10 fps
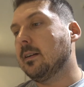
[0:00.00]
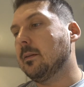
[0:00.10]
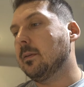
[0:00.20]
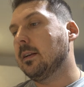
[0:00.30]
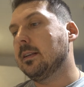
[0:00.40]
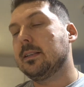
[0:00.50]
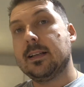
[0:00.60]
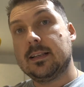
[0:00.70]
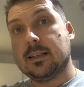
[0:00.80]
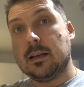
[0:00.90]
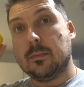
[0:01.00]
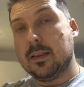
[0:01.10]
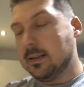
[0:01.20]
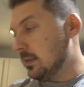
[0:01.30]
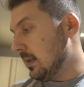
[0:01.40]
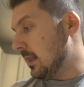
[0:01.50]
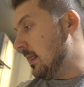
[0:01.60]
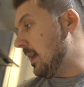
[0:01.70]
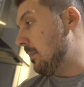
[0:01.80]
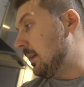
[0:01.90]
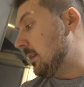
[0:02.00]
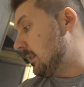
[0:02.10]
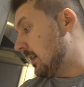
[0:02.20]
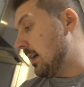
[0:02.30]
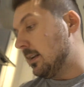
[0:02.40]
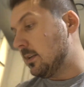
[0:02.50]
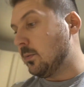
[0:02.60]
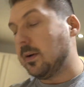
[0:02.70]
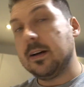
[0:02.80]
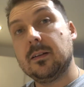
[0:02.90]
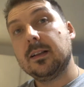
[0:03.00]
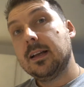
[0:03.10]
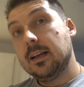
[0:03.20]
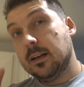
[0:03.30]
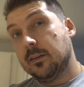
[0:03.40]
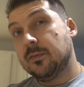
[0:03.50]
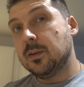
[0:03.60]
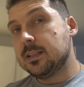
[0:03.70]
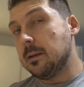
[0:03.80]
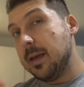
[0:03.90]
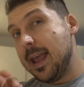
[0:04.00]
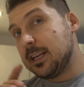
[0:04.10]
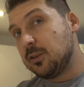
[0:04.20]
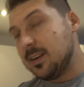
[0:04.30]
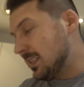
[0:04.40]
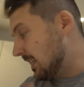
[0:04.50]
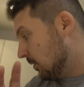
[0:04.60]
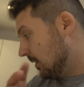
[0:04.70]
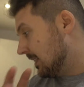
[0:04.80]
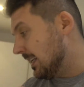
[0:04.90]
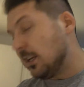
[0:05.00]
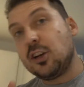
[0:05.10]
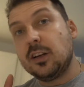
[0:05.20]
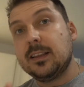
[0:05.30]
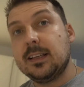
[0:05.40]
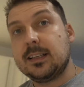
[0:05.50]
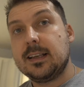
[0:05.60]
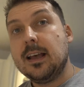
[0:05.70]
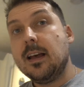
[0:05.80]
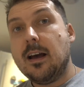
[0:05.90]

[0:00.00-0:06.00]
And I'm going to zest some of this lemon inside as well for some extra citrusy goodness.